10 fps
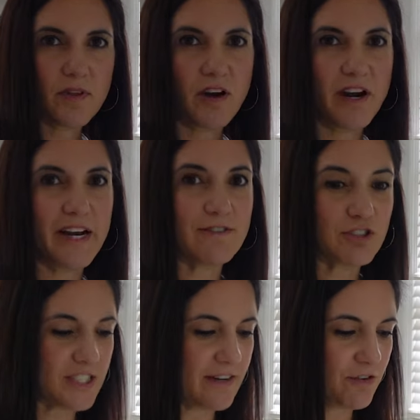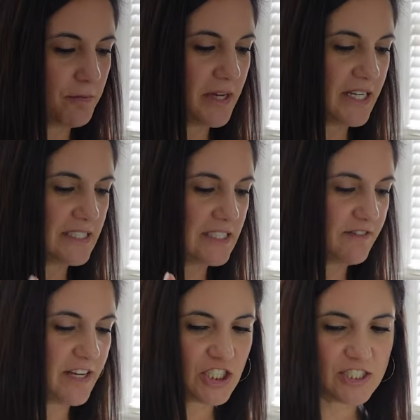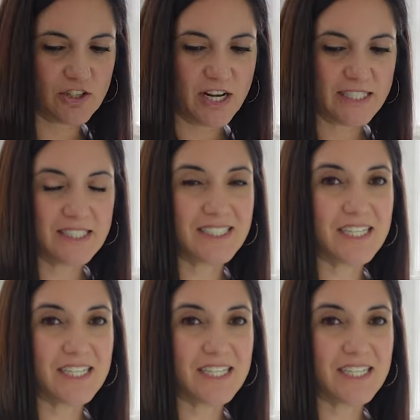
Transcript: All right, after several minutes, the veggies are nice and